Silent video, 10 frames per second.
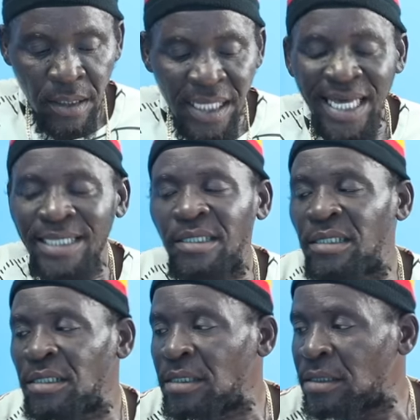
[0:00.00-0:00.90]

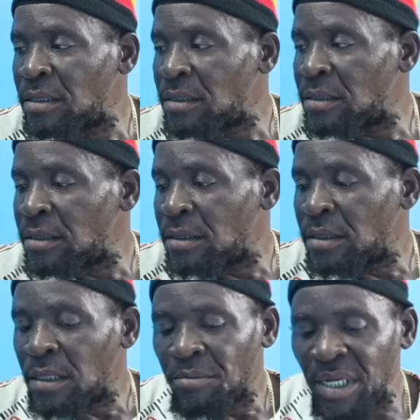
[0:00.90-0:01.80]

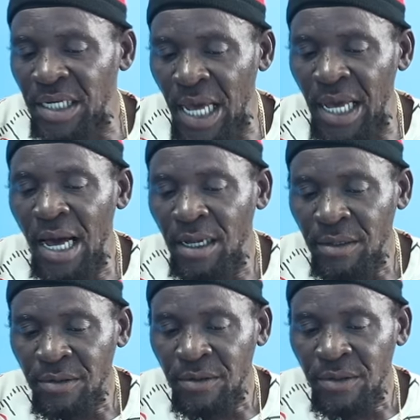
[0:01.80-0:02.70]
mm. me there.
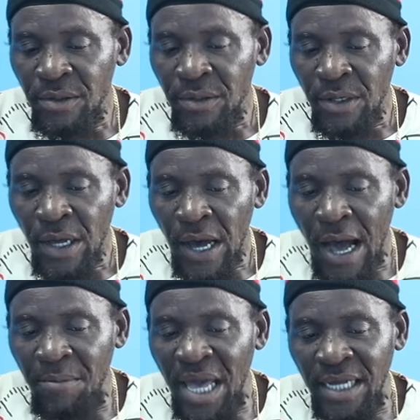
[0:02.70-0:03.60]

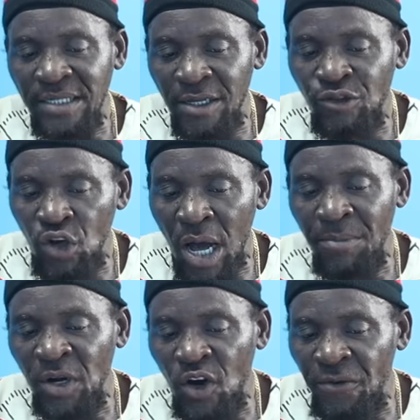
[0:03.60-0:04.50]
I me ask a try,
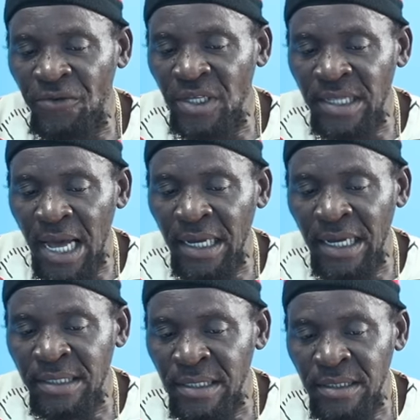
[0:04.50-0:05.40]
and me go feet and
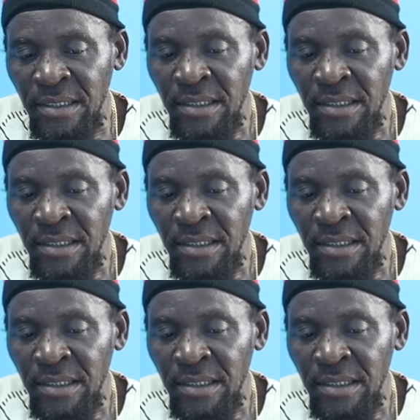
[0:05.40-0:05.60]
get it. And